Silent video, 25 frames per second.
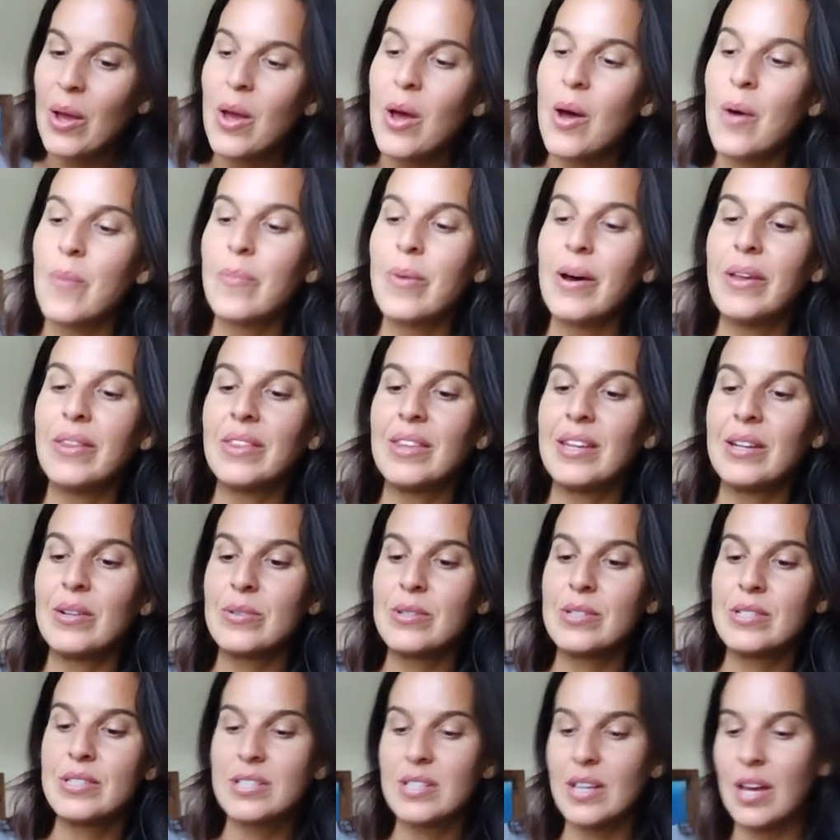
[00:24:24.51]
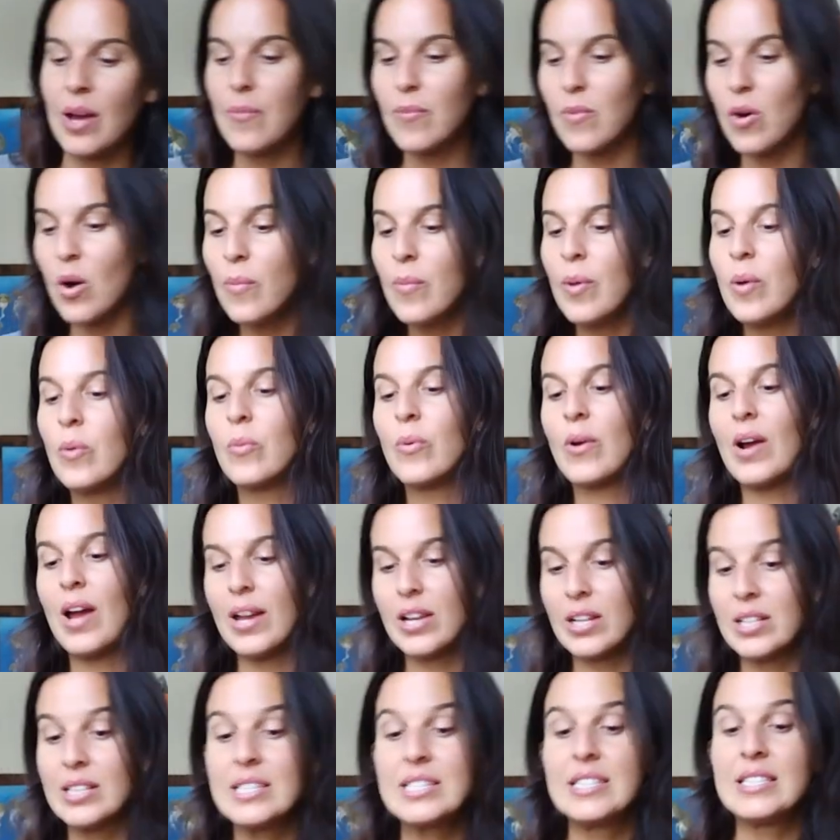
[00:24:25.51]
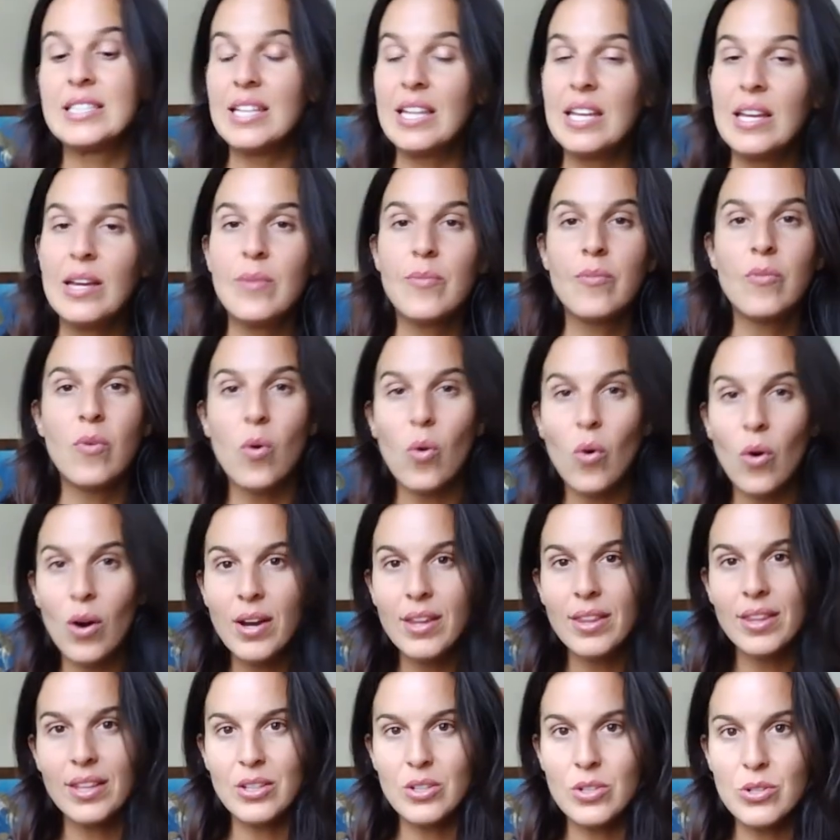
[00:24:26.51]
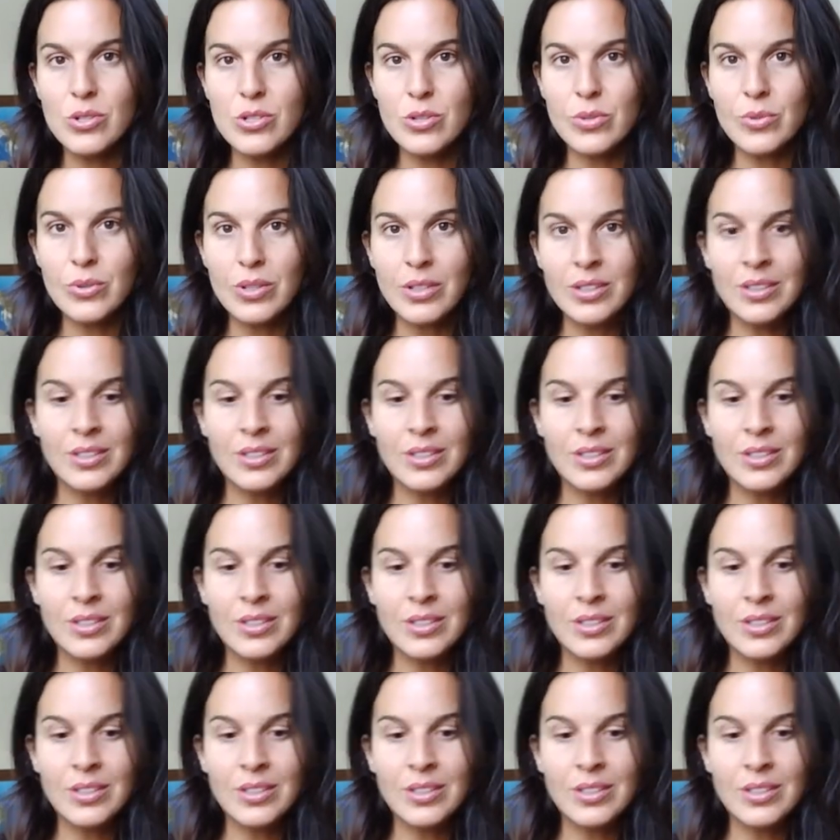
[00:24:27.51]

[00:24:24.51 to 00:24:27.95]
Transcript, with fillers: but there was a moment where I could see more than usual,